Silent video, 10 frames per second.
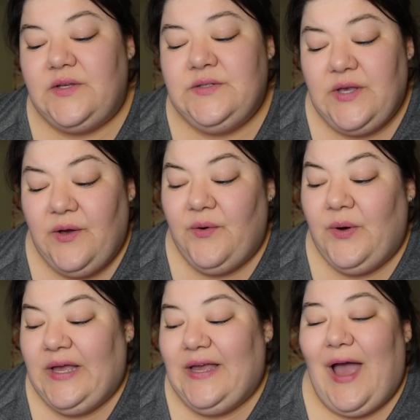
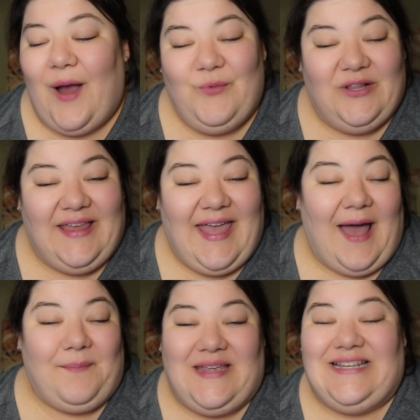So I'm really
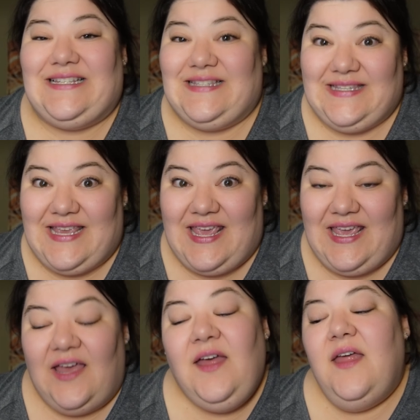happy to
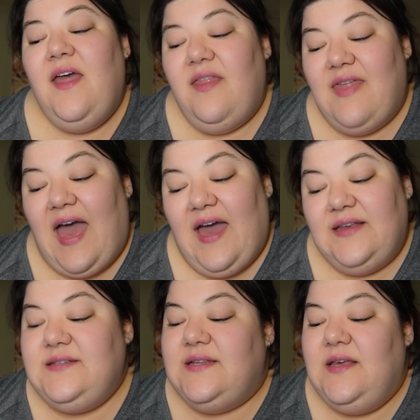see
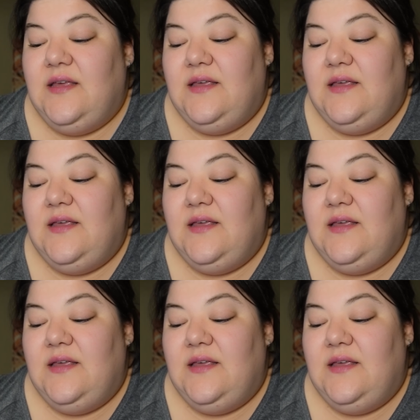that